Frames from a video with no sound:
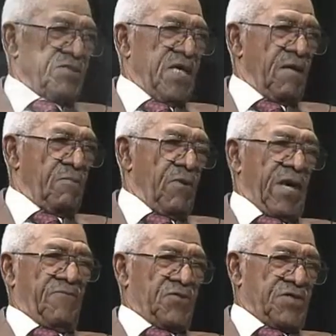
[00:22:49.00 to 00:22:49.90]
had a
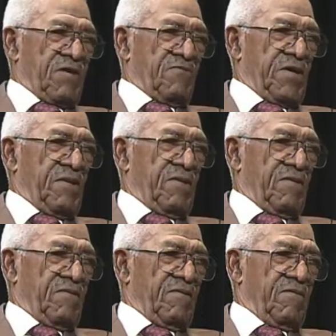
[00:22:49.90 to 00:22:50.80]
breakfast every
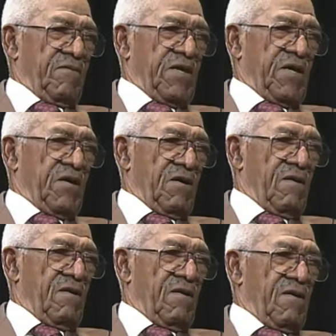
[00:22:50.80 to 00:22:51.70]
year.
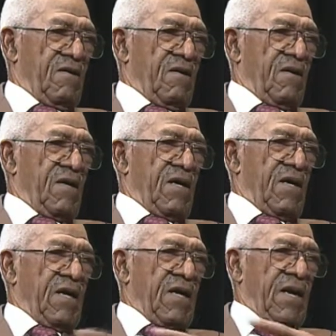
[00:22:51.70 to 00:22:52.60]
Okay, all
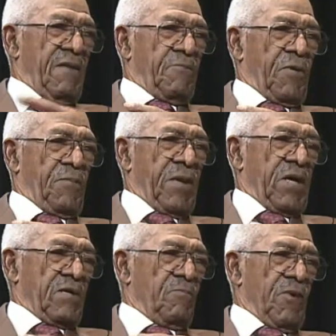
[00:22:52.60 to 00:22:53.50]
right. And I
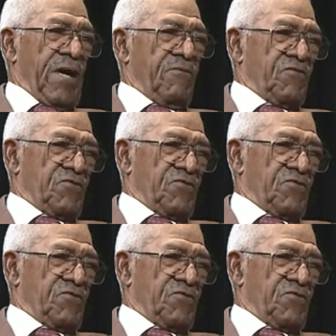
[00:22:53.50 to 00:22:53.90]
prepared the breakfast